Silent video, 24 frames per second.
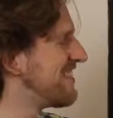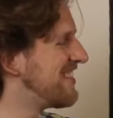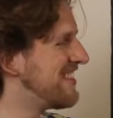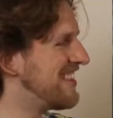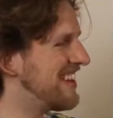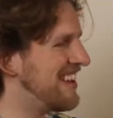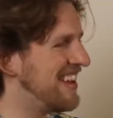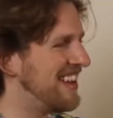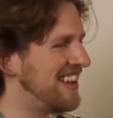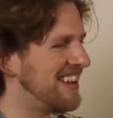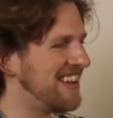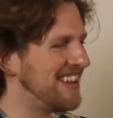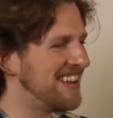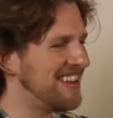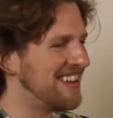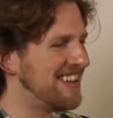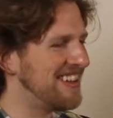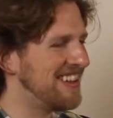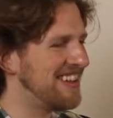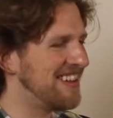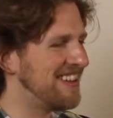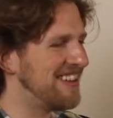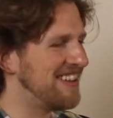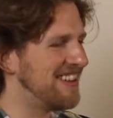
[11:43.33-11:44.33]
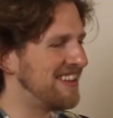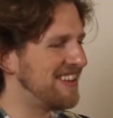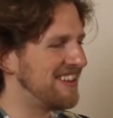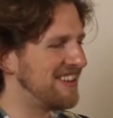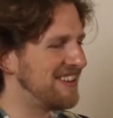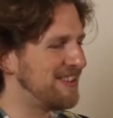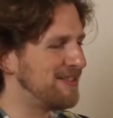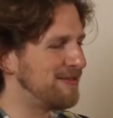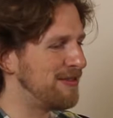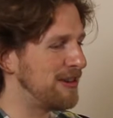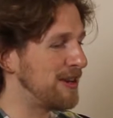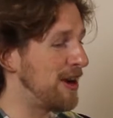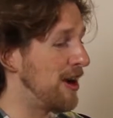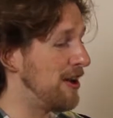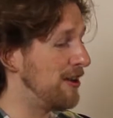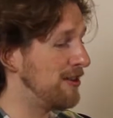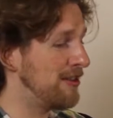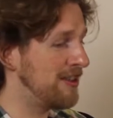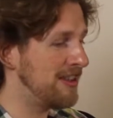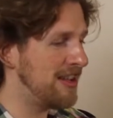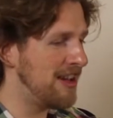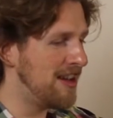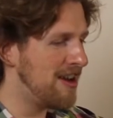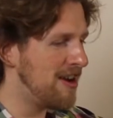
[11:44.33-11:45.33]
they are, what color
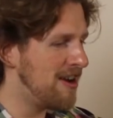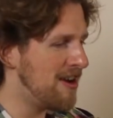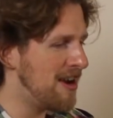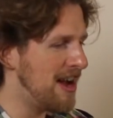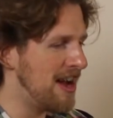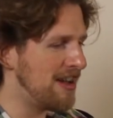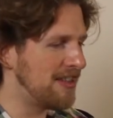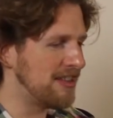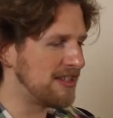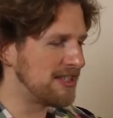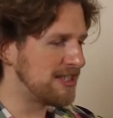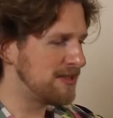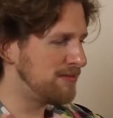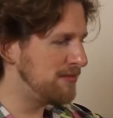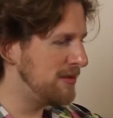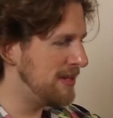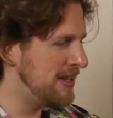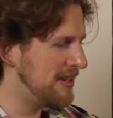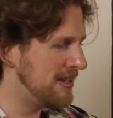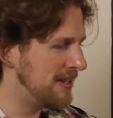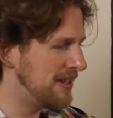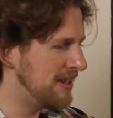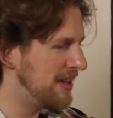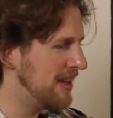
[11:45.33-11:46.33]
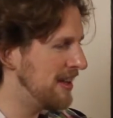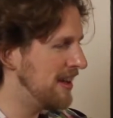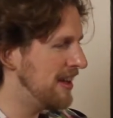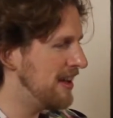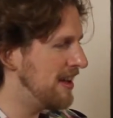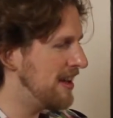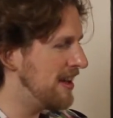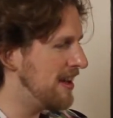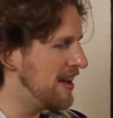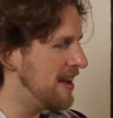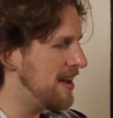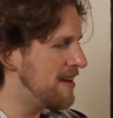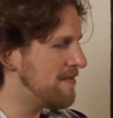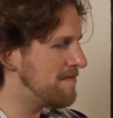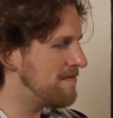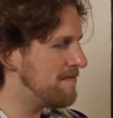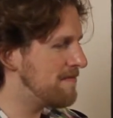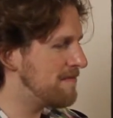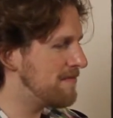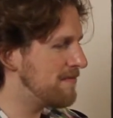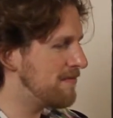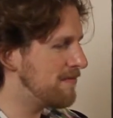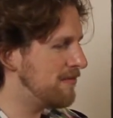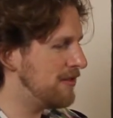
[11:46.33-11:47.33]
they are, how they speak.
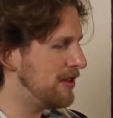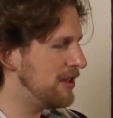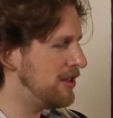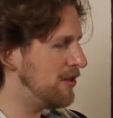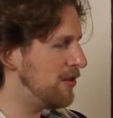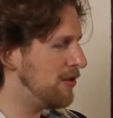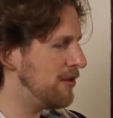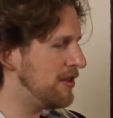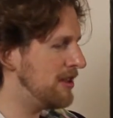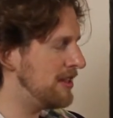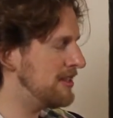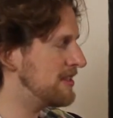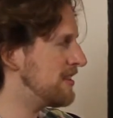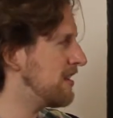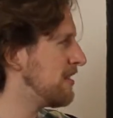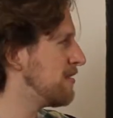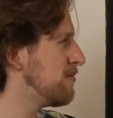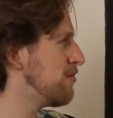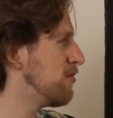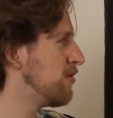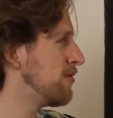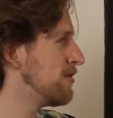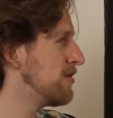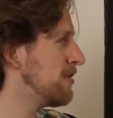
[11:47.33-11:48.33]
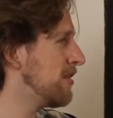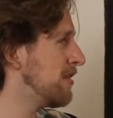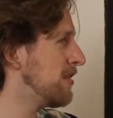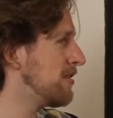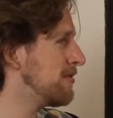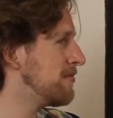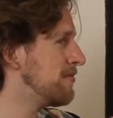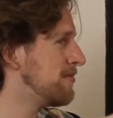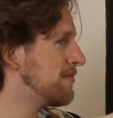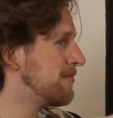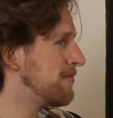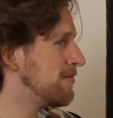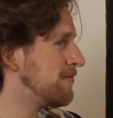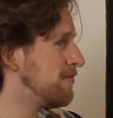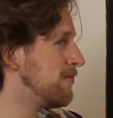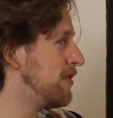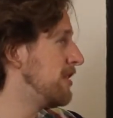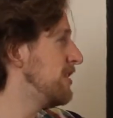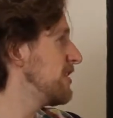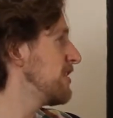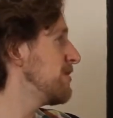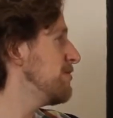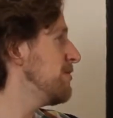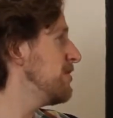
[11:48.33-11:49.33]
Really the only things that are important are
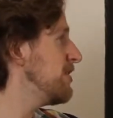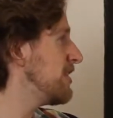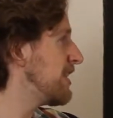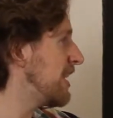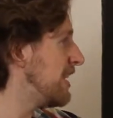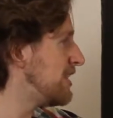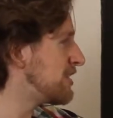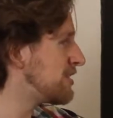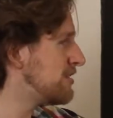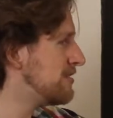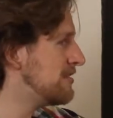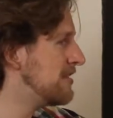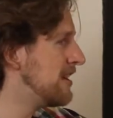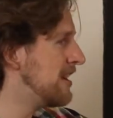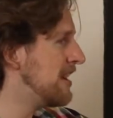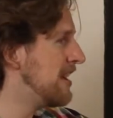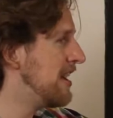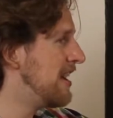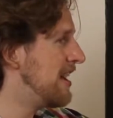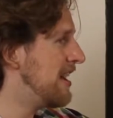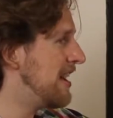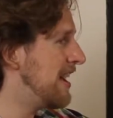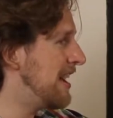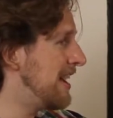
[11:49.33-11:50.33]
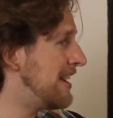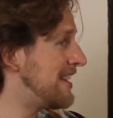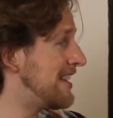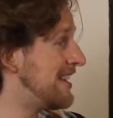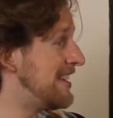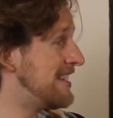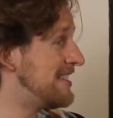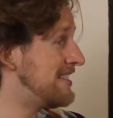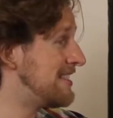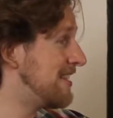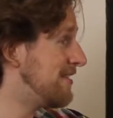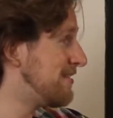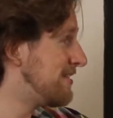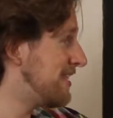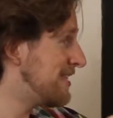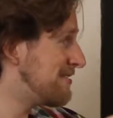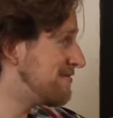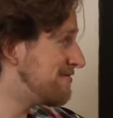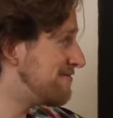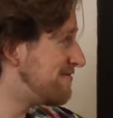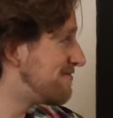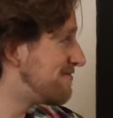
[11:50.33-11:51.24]
written communication and getting stuff done.